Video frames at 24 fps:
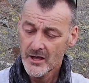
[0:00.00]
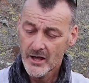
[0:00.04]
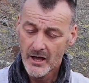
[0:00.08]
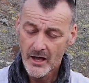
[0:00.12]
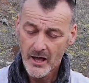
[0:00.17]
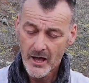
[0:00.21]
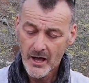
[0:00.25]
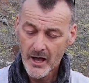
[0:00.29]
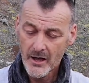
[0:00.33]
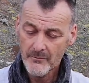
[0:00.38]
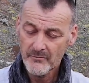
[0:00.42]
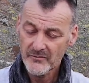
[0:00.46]

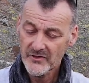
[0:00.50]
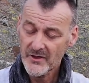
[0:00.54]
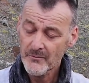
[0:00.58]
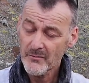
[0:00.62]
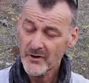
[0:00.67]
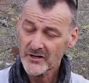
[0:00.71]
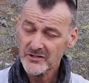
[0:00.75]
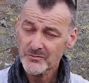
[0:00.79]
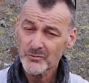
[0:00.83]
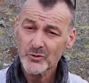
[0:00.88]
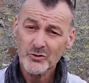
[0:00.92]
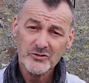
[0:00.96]
They're
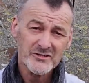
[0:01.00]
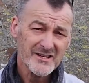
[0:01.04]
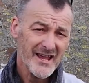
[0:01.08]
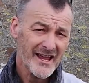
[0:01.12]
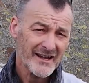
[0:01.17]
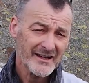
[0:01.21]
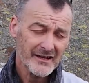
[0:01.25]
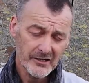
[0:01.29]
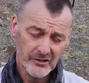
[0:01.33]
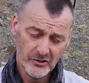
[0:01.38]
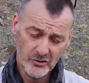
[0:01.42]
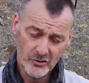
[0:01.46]
much more
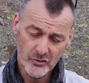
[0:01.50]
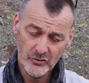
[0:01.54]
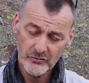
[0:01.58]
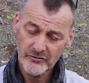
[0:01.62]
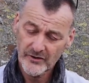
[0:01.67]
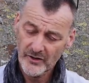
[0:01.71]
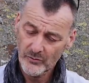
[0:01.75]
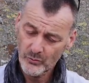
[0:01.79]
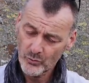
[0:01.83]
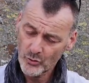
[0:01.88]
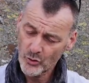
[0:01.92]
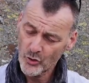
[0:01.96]
technical,
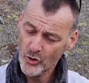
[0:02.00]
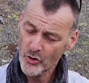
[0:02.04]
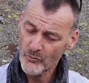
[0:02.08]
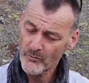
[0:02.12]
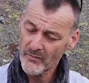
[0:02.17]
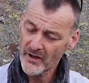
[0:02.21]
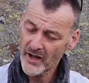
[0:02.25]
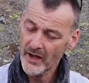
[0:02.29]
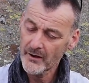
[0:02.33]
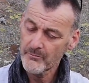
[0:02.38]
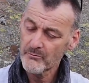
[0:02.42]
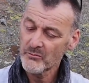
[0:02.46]
they're
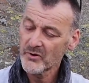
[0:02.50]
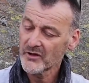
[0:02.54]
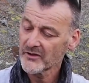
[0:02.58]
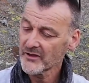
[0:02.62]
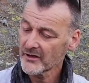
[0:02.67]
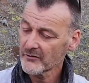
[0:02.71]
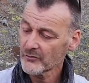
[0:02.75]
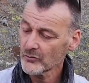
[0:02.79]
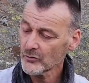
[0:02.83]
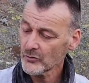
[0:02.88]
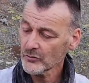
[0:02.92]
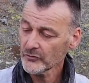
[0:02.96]
warmer, but
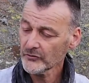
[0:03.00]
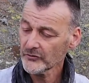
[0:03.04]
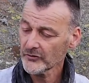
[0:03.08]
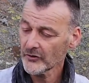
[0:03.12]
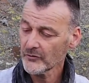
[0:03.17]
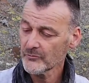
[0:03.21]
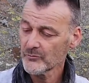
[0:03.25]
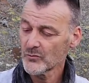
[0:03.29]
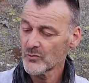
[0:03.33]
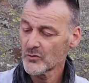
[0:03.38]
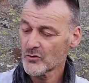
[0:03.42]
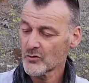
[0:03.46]
they're also
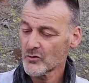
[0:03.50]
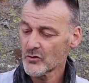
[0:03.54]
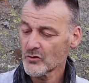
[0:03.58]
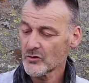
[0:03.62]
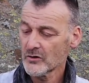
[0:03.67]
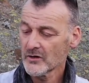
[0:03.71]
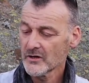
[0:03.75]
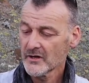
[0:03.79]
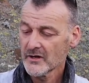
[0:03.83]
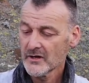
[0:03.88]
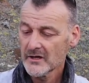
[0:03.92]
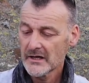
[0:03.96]
more,
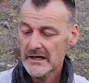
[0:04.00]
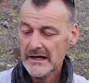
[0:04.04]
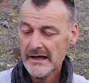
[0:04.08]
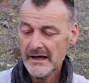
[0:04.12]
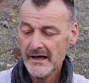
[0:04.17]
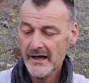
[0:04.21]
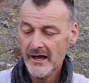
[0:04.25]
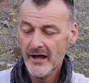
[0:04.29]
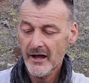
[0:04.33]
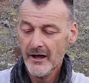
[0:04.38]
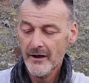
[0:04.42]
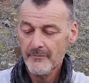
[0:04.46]

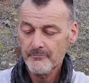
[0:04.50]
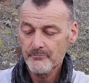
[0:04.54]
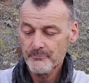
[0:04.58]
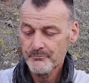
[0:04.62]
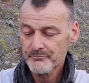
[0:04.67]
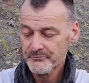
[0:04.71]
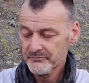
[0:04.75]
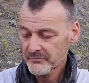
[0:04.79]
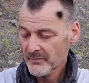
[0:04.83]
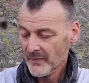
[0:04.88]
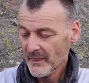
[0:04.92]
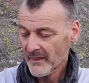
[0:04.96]

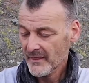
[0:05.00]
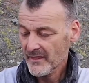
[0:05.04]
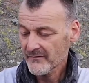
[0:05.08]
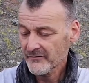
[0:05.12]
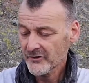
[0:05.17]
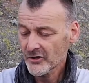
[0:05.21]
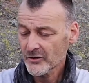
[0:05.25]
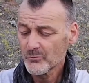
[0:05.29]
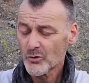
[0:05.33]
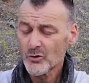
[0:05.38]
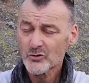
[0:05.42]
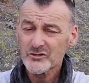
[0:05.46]
they've
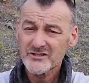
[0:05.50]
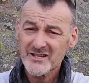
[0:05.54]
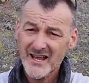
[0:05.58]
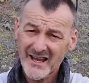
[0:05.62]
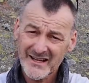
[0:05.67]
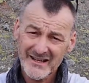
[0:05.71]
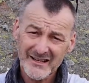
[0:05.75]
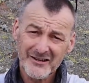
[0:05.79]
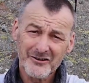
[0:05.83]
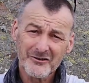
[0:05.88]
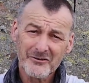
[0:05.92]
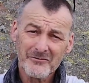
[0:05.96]
got a more
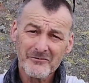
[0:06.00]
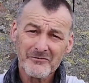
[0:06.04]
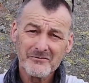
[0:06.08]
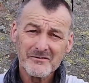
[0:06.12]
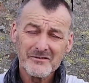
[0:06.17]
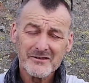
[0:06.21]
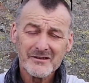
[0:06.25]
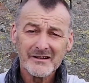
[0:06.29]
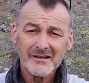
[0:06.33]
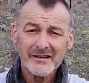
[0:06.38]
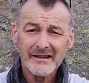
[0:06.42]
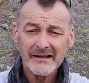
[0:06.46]
technical
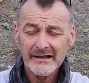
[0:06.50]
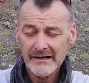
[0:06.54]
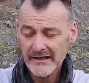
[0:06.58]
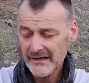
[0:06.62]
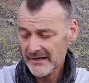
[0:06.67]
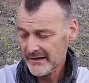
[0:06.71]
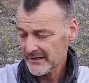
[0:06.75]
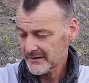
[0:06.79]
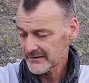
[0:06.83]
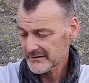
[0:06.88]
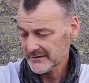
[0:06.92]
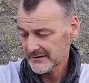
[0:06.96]

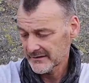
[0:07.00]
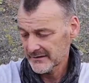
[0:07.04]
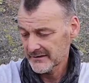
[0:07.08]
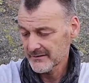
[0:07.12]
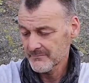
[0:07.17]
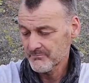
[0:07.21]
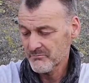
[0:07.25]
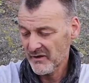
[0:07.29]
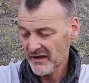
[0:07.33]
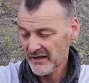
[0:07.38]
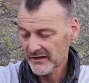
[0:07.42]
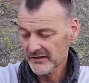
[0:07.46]

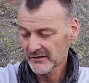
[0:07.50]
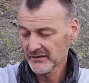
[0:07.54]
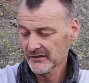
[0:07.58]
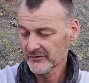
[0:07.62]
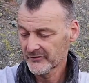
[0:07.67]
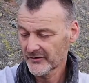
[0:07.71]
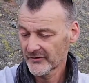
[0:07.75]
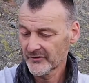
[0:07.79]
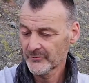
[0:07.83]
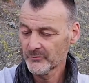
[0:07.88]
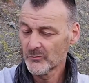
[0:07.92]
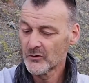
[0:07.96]
build.
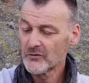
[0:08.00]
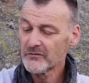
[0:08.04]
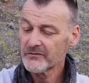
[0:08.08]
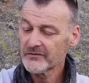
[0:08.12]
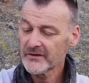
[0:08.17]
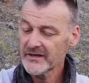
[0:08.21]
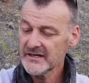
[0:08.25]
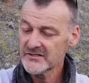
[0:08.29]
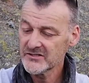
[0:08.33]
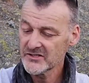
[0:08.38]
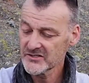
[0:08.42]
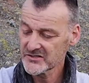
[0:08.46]
There's more
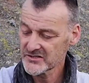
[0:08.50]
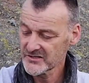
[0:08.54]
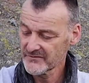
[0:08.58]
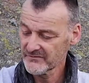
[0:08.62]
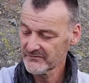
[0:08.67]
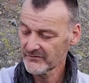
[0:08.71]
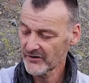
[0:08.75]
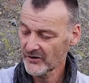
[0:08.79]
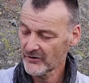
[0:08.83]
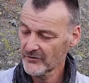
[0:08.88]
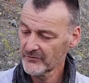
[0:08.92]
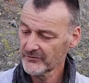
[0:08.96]
features
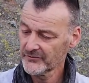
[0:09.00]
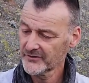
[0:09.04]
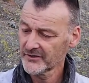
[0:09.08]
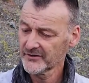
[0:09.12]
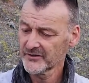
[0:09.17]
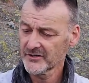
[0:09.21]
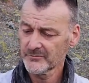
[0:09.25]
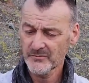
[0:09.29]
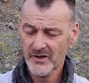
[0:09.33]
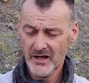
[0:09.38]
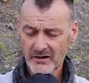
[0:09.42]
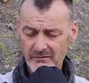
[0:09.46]
involved in
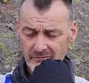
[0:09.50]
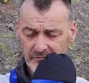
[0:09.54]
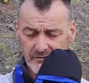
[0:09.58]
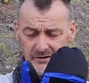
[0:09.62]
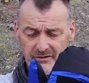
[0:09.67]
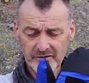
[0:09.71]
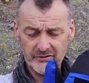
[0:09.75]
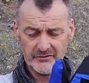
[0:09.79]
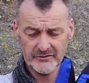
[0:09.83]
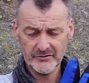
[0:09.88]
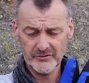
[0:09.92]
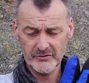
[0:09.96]
them. I'll
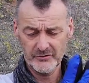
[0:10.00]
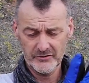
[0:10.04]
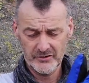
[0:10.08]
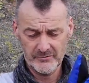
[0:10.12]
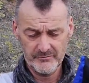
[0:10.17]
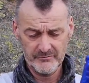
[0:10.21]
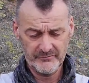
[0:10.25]
run through them.